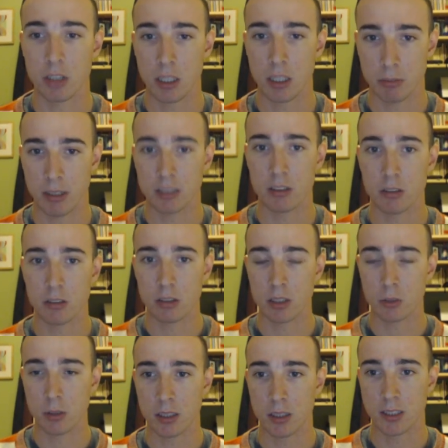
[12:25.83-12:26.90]
He played
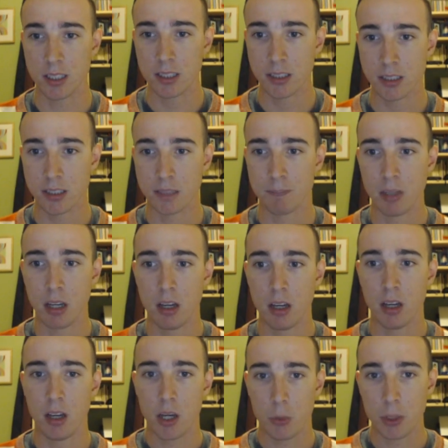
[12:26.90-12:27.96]
queen d6,
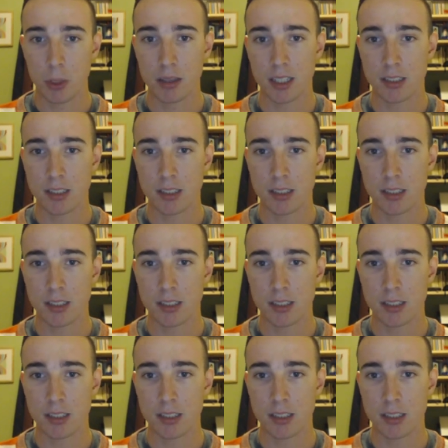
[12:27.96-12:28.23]
queen